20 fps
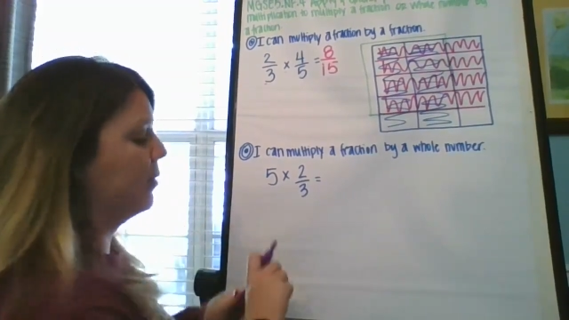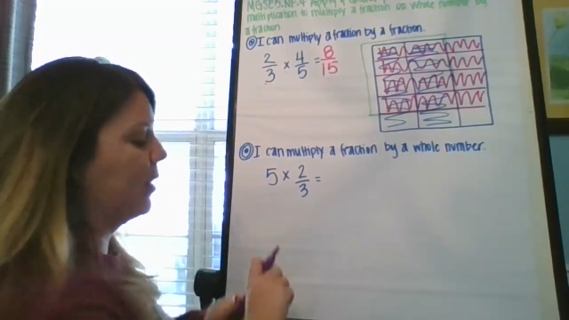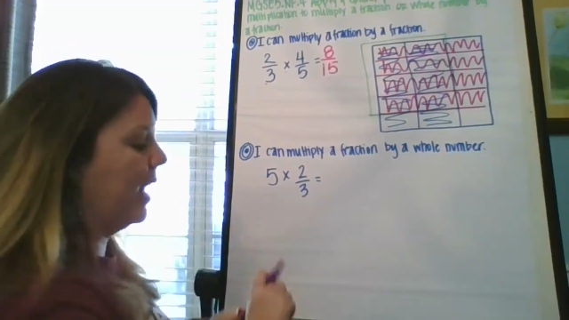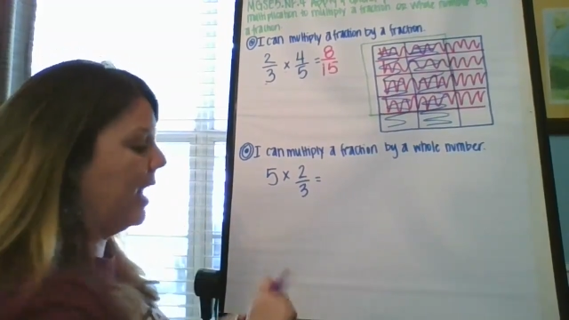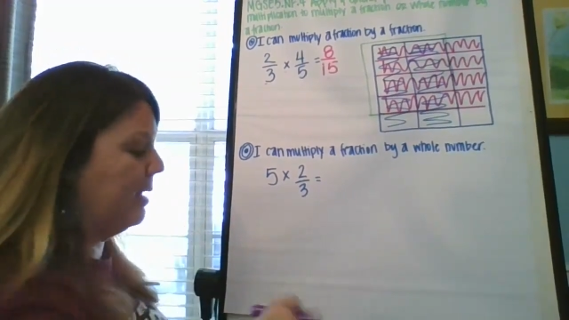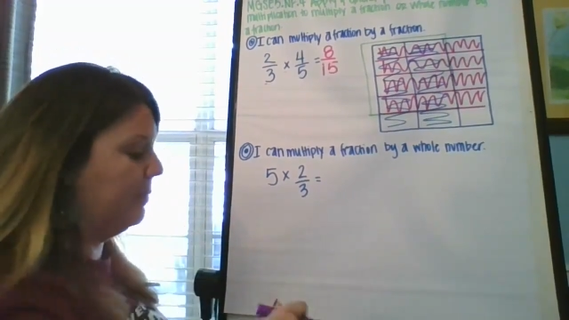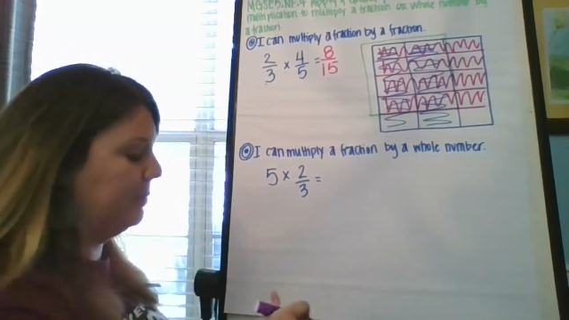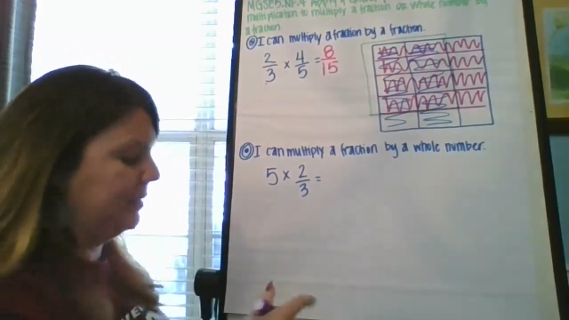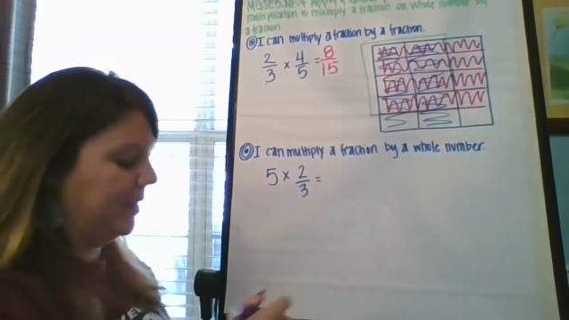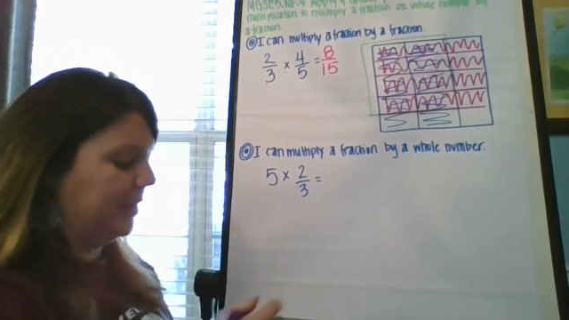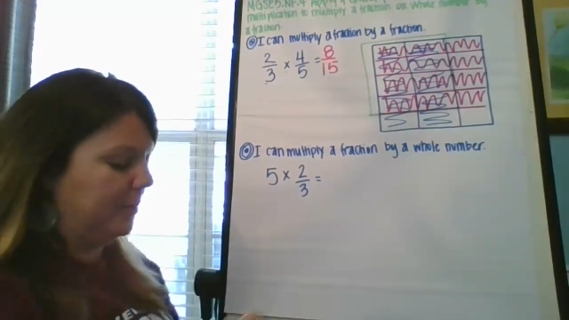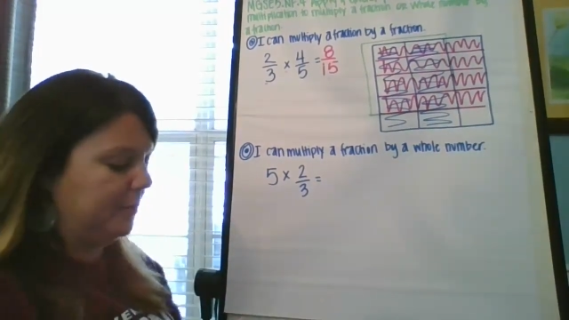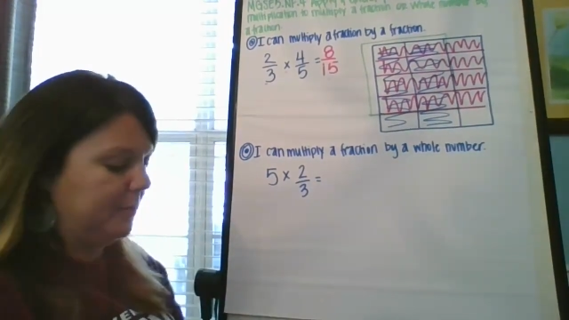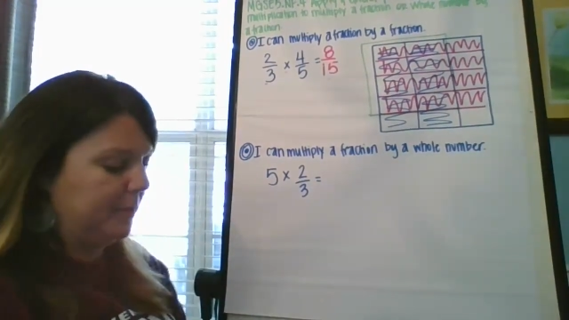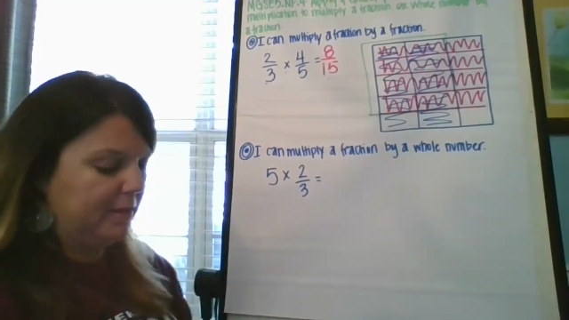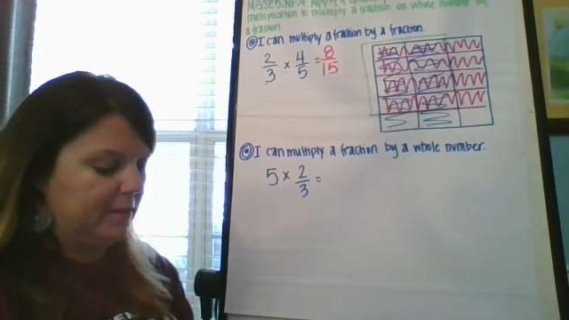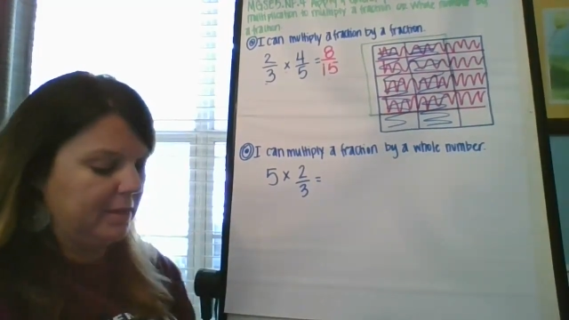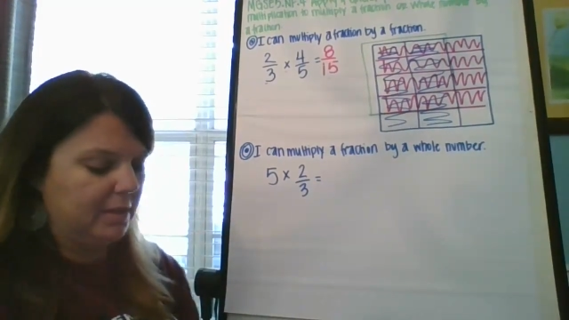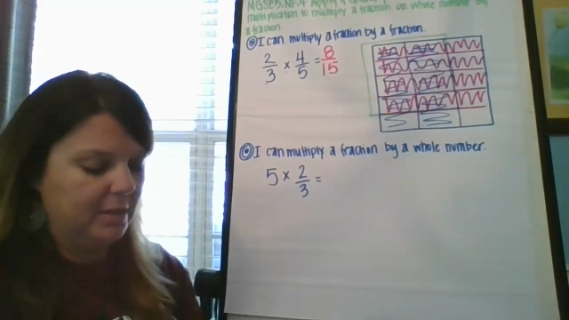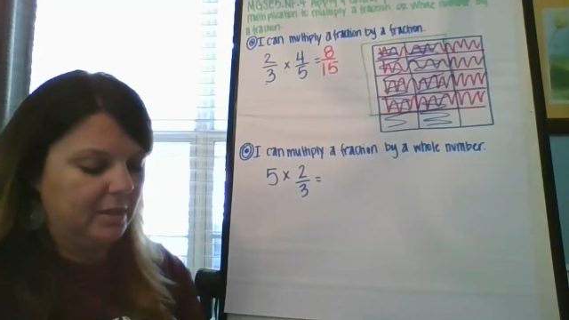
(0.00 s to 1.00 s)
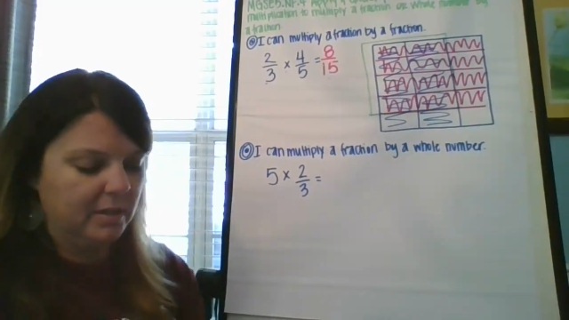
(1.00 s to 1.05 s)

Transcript: problem,